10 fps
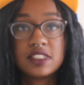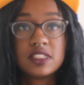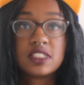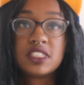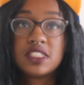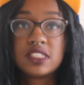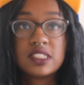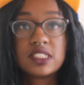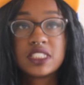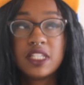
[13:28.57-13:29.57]

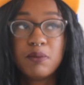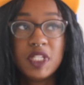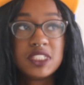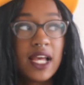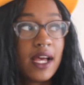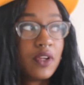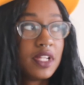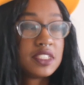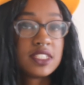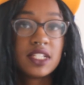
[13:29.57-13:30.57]
sit me down
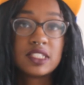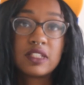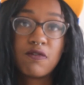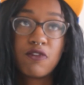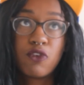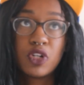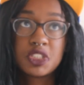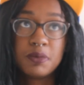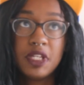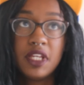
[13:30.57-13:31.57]
and
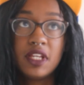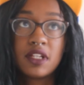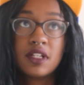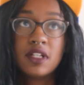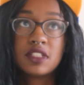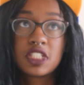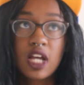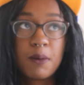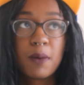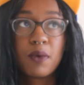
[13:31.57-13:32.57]
force me to
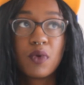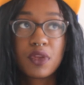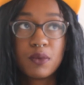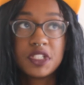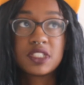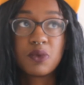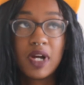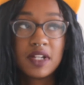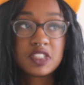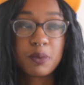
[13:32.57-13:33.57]
come up with a reason
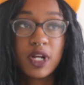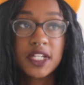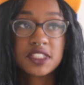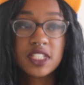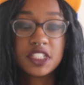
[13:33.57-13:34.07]
why I was depressed.